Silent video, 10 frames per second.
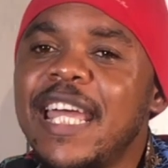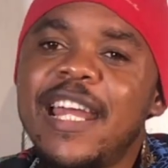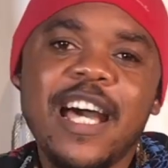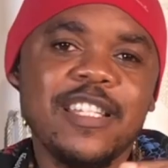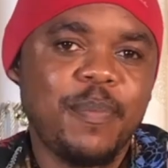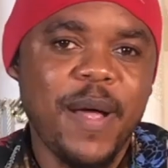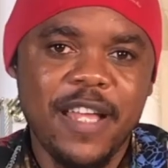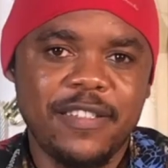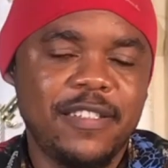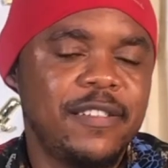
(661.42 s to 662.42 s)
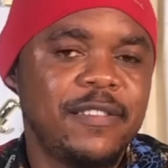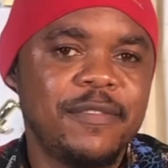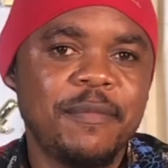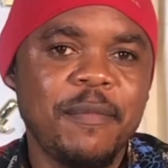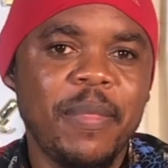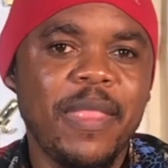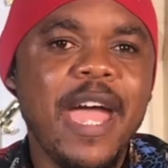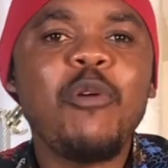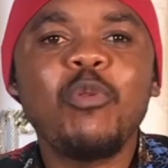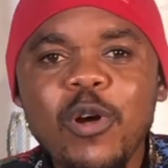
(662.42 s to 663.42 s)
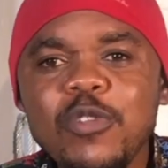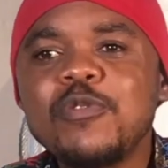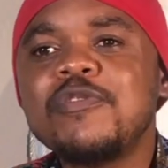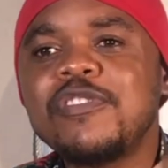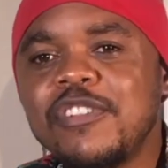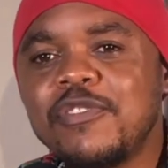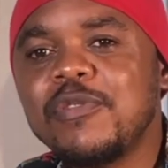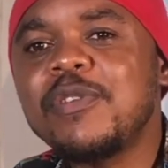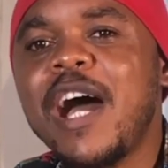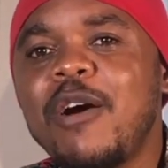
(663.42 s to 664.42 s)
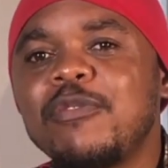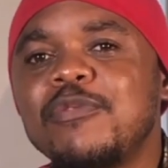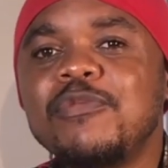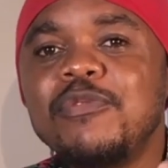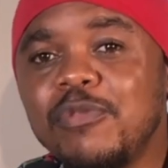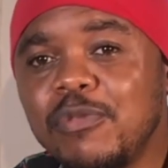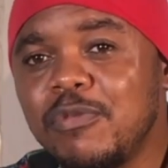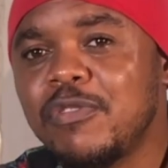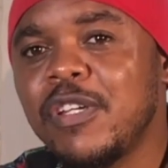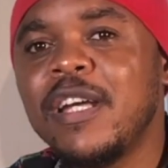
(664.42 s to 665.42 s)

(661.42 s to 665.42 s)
has passed. I will also teach you how to use